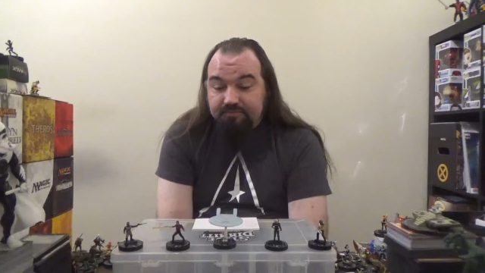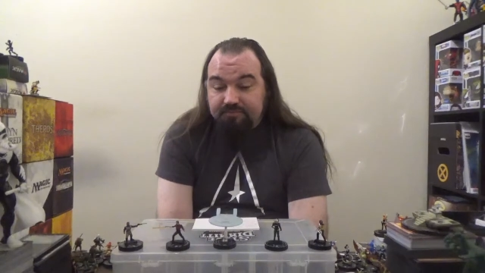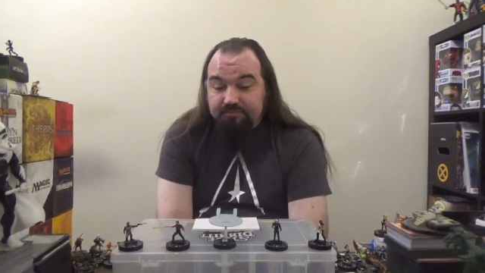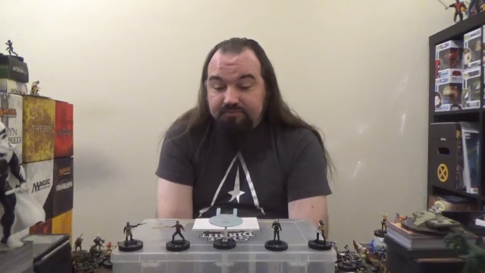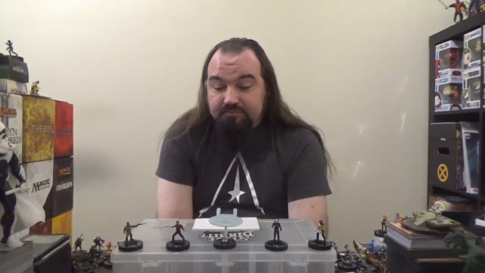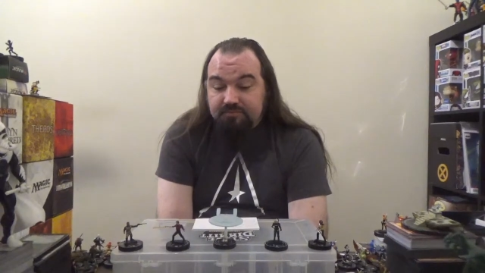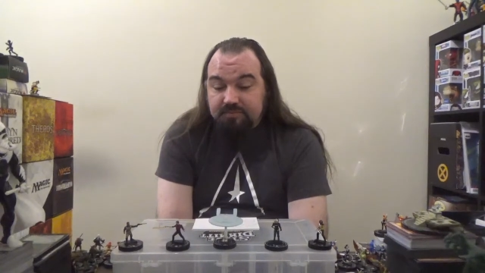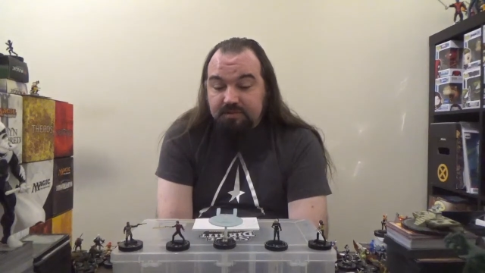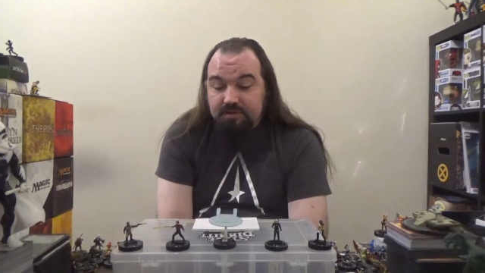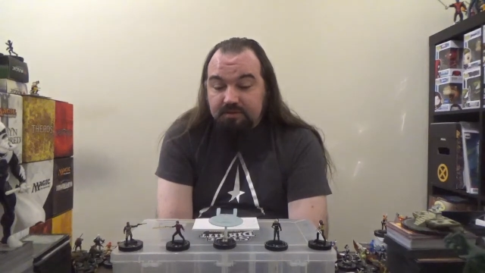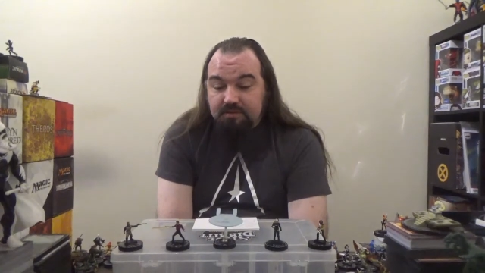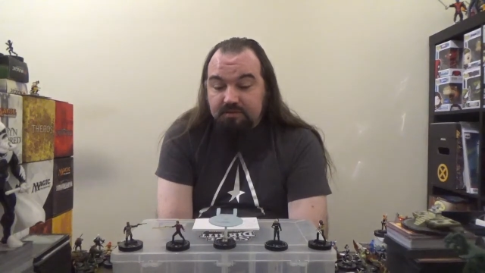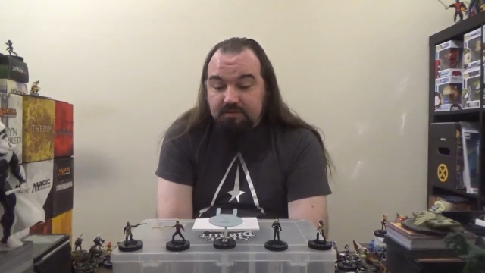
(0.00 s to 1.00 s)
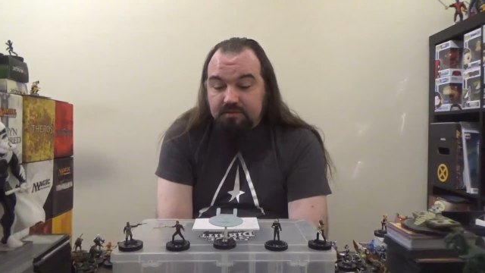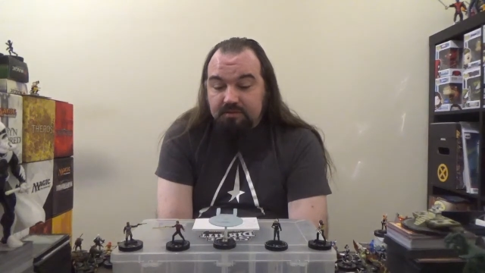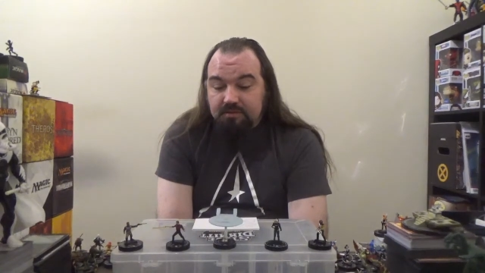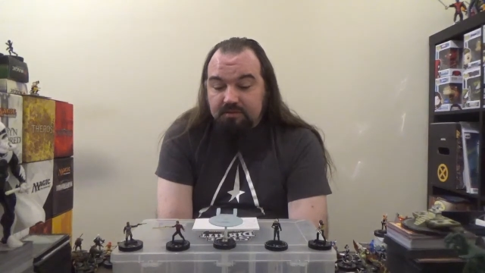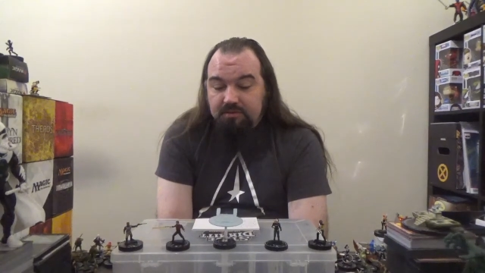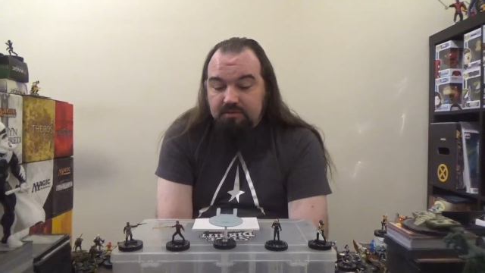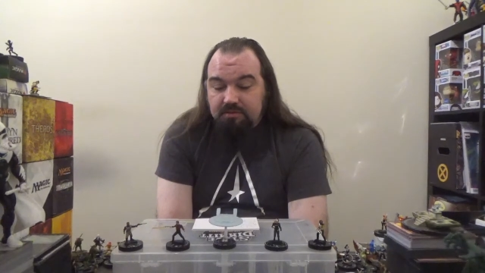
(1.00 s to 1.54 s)

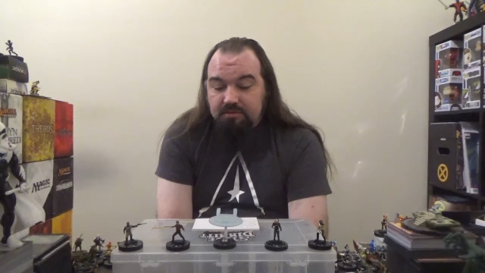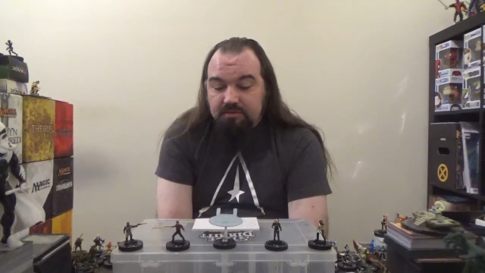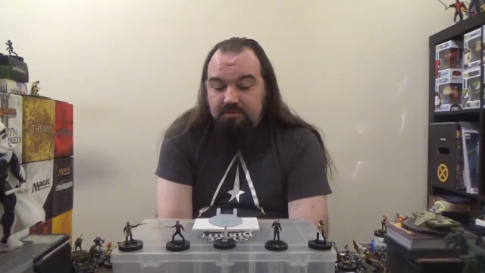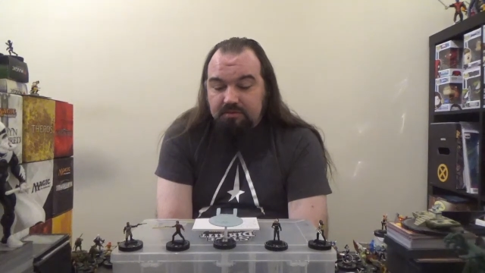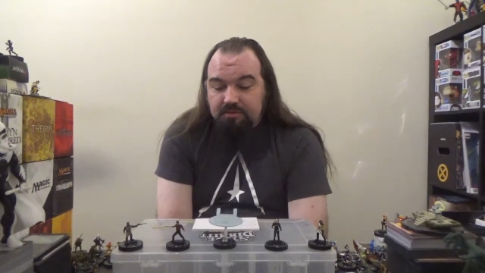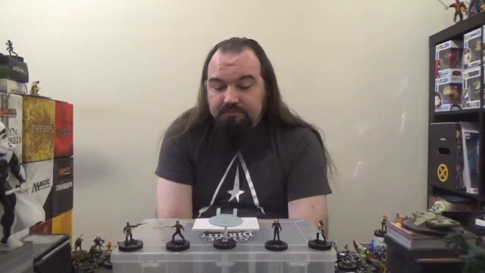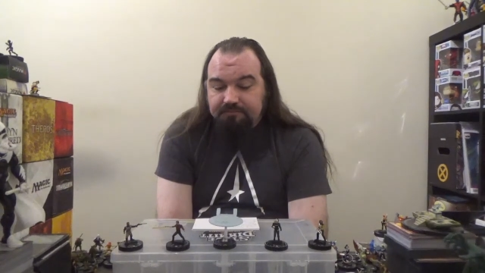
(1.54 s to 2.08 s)
Nobody speaks.